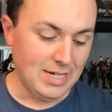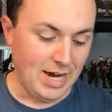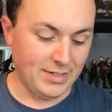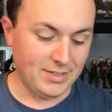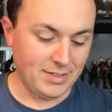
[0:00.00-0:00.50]

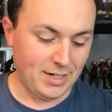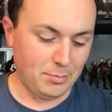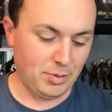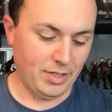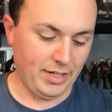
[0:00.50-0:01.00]
I did
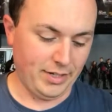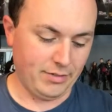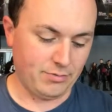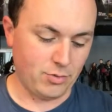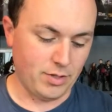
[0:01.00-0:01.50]
not
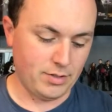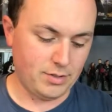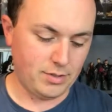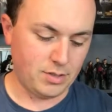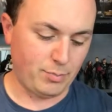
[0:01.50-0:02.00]
plan for this
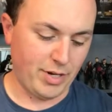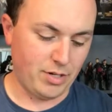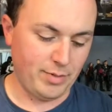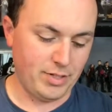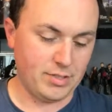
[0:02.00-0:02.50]

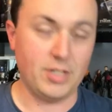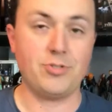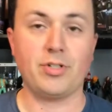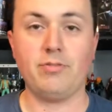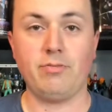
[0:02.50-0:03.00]
Spider-Man
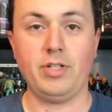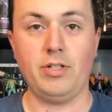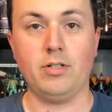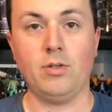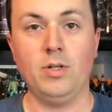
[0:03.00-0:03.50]
centric
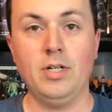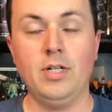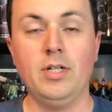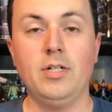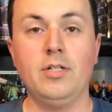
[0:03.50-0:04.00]
video
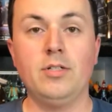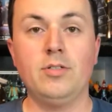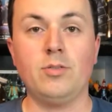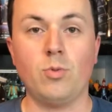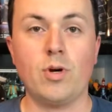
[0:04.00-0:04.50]

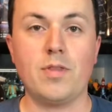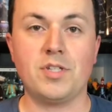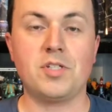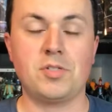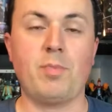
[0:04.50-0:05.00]
to wear this
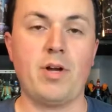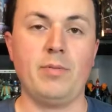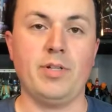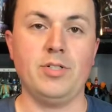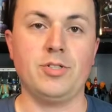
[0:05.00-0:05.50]

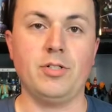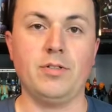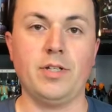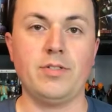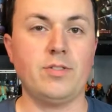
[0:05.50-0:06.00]
Spider-Man shirt.
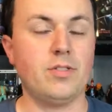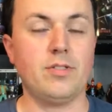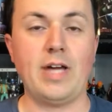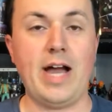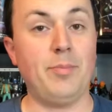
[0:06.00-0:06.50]
That's just
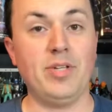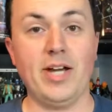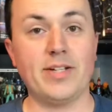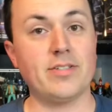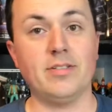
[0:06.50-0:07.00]
a happy
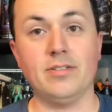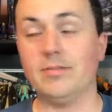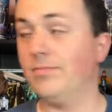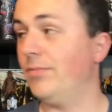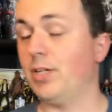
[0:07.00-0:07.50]
accident,
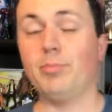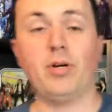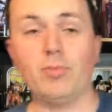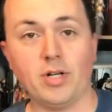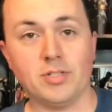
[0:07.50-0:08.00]
like
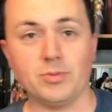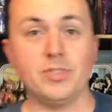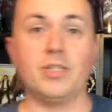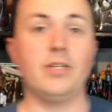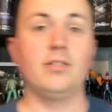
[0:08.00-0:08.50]
Bob Ross would
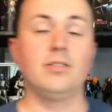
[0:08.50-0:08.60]
say,